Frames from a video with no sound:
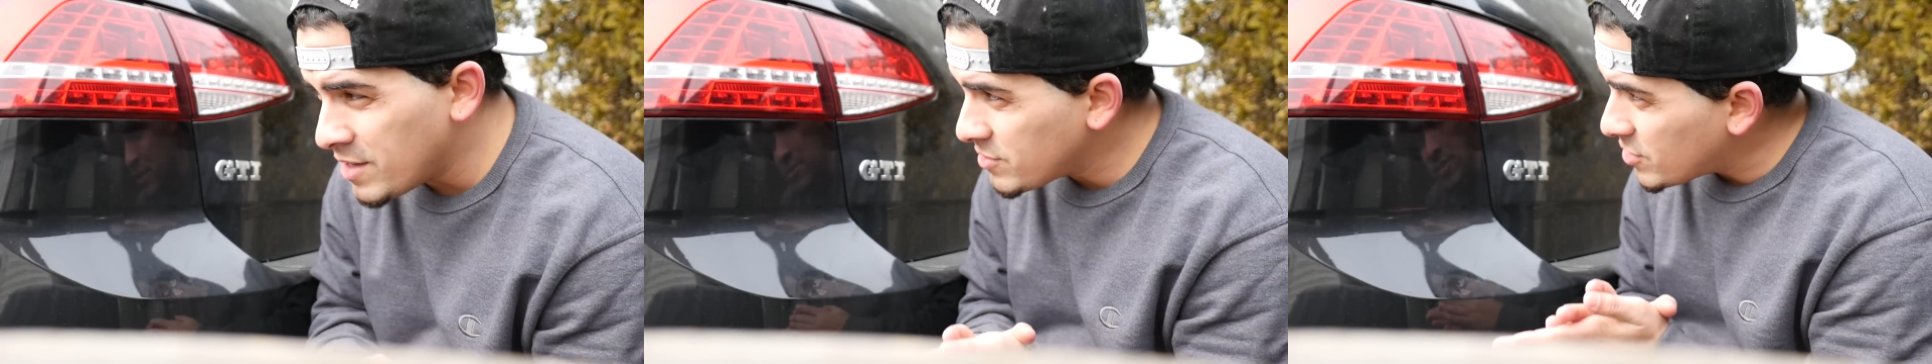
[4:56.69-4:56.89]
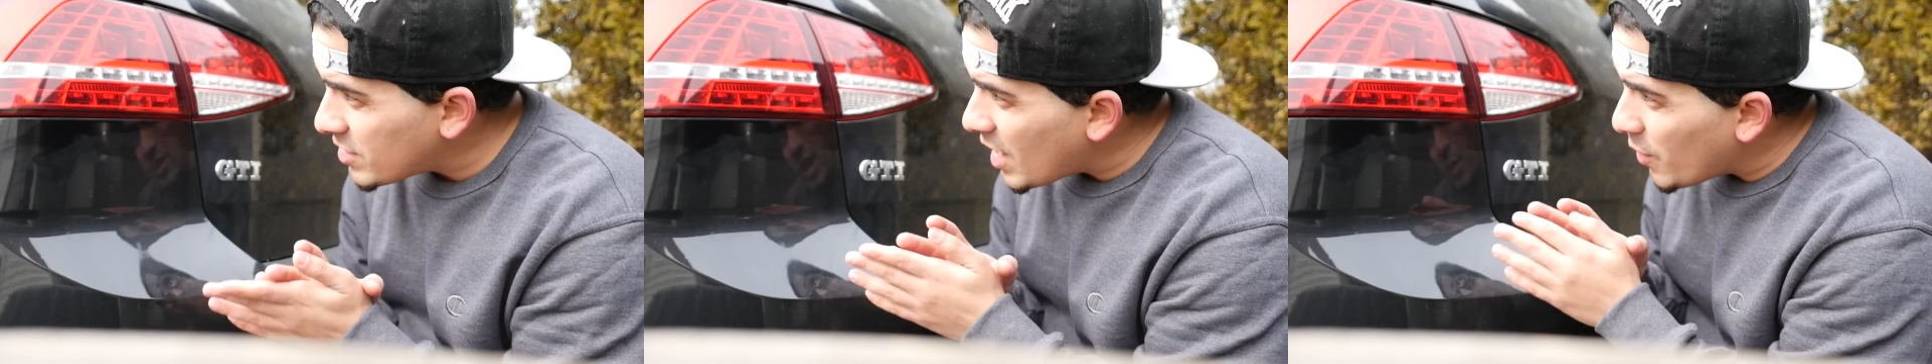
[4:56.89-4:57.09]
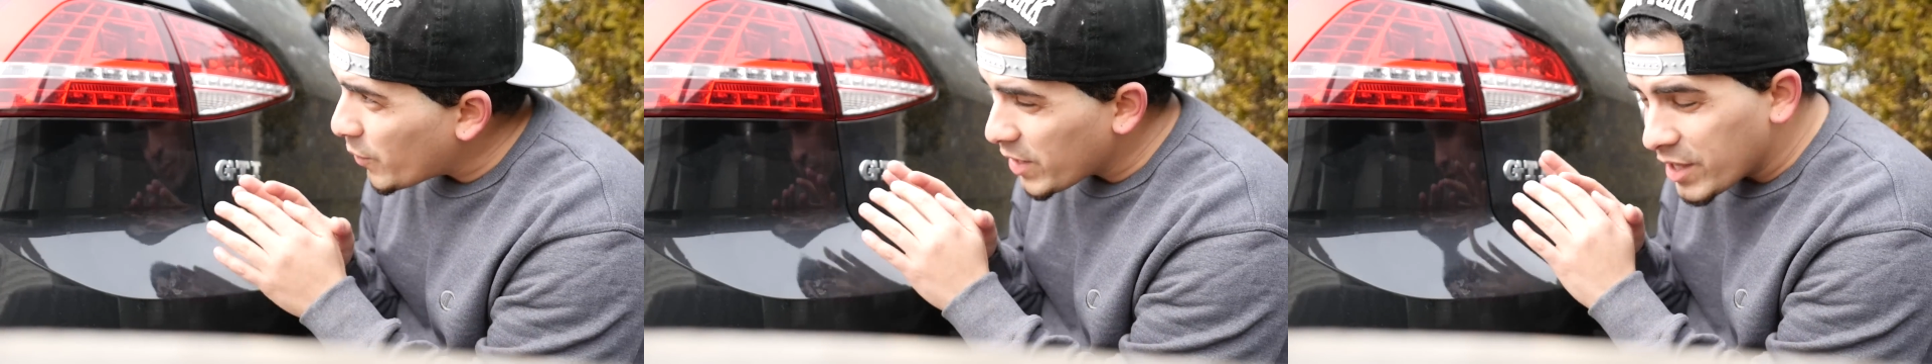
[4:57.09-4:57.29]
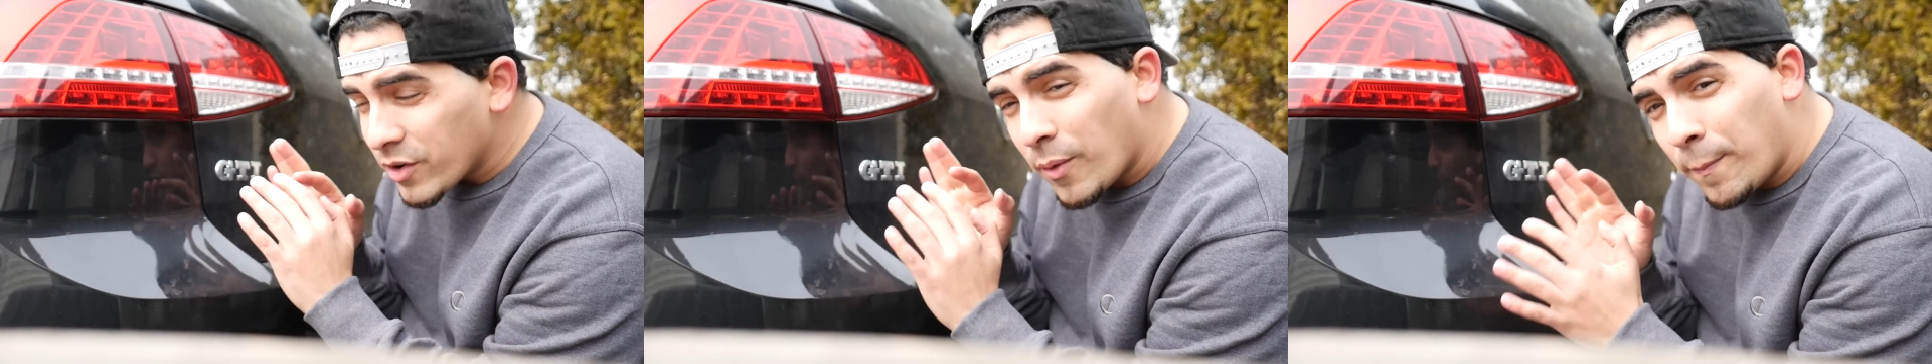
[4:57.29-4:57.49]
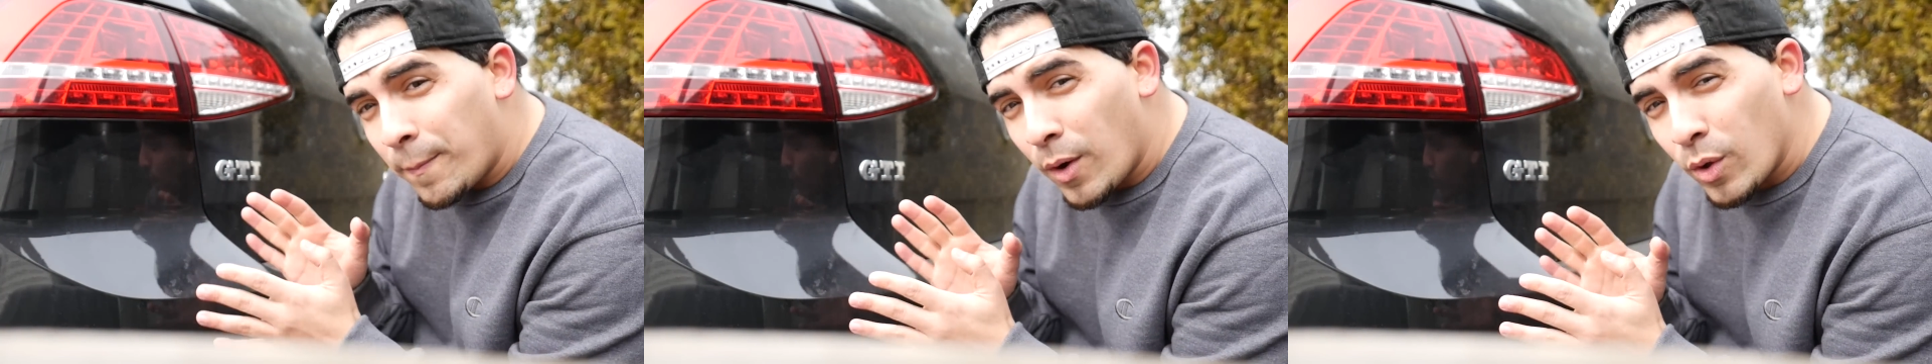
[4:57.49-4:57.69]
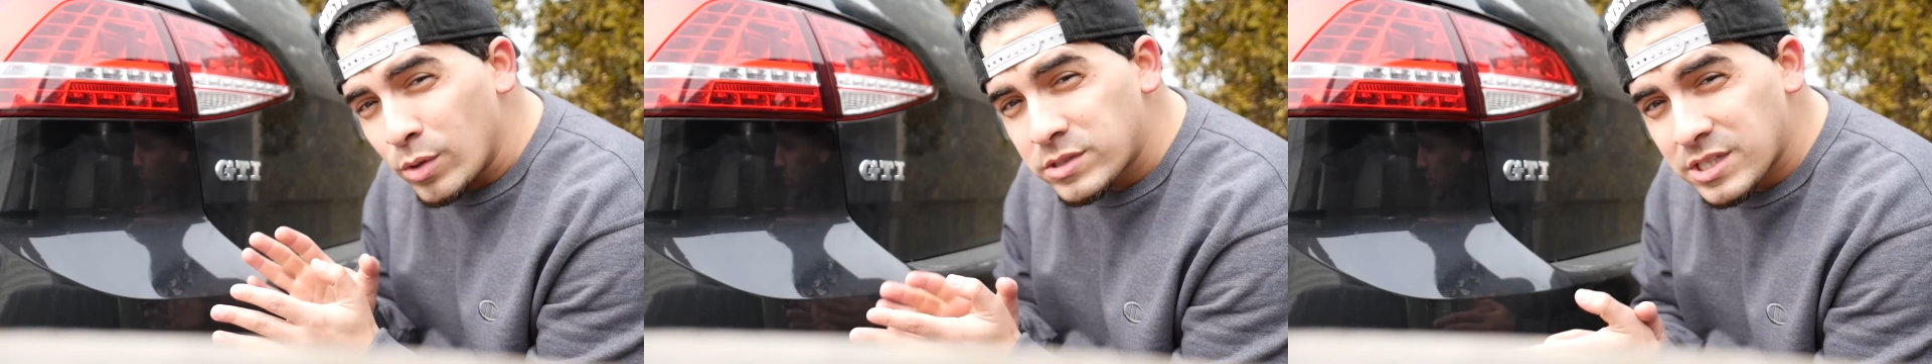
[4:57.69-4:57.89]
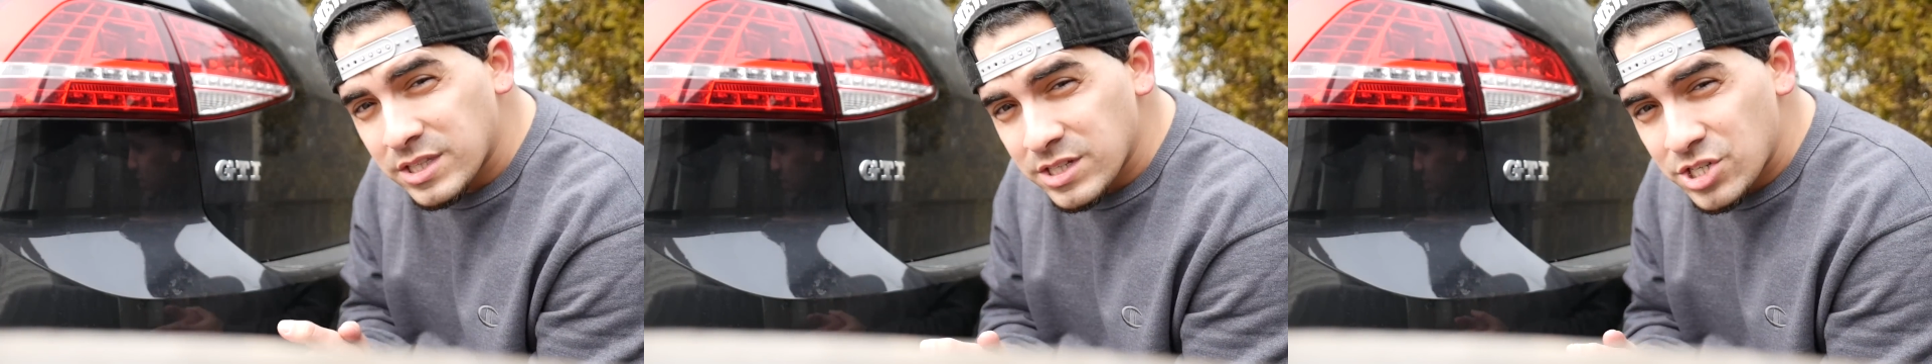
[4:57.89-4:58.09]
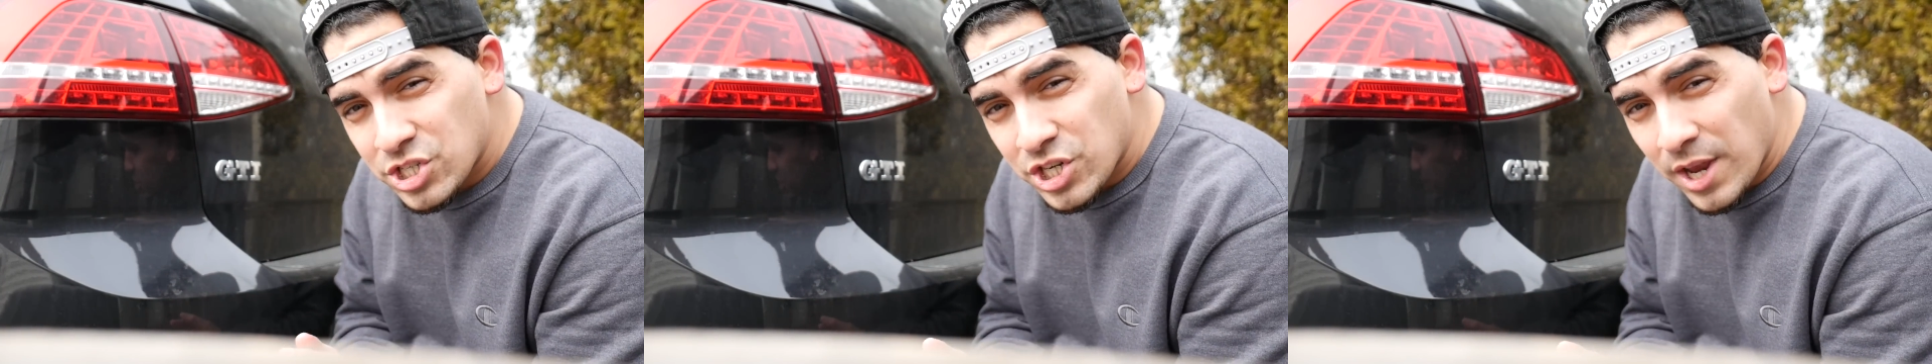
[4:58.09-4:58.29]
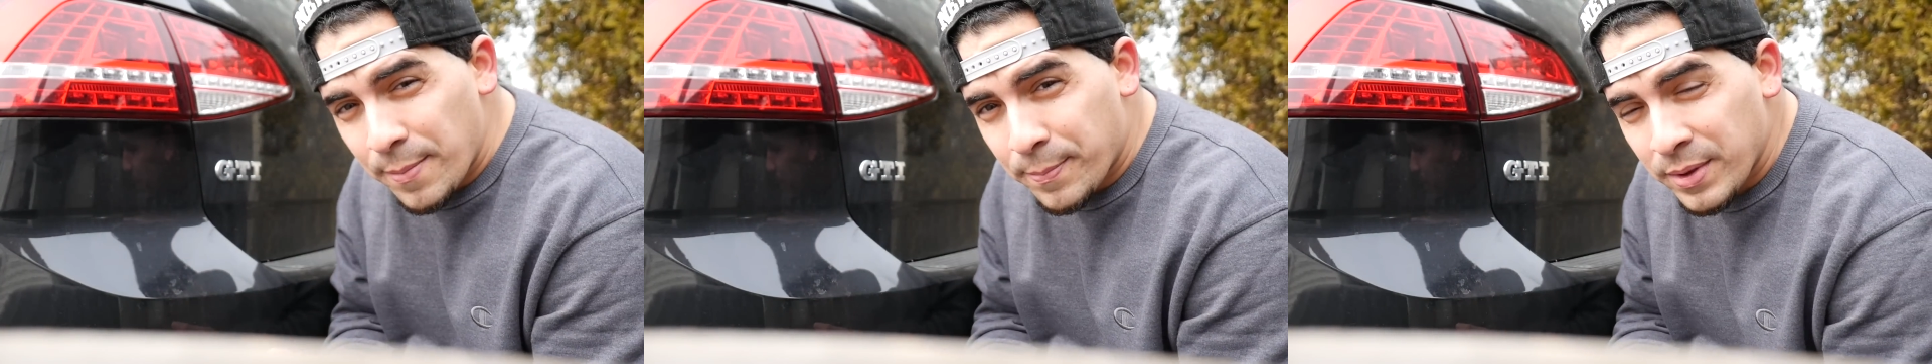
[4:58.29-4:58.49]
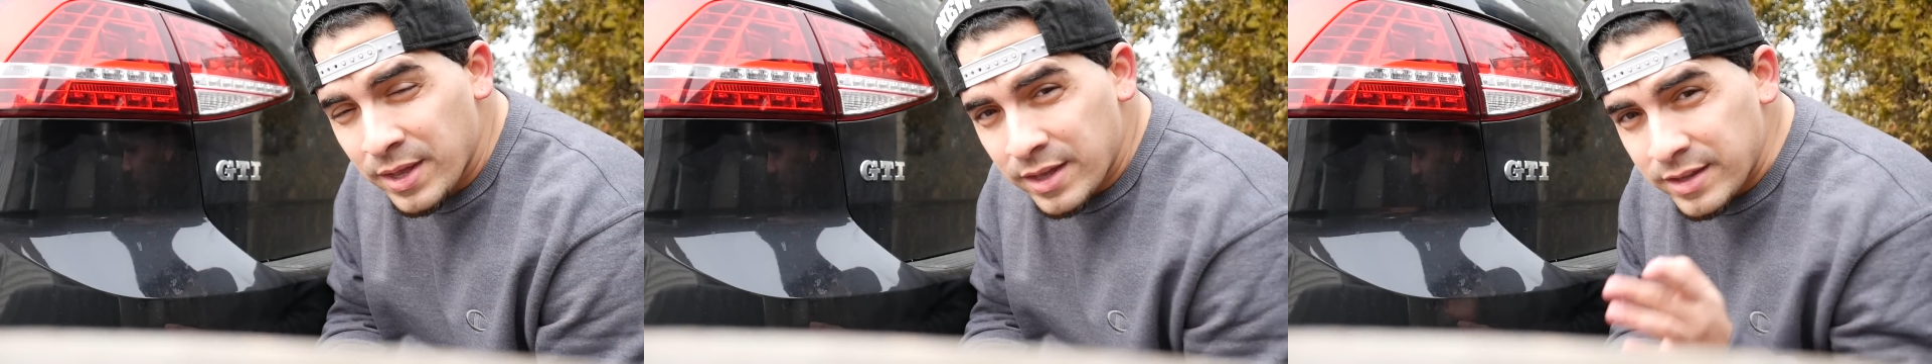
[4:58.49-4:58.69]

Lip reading: so that way it'll mold to the shape.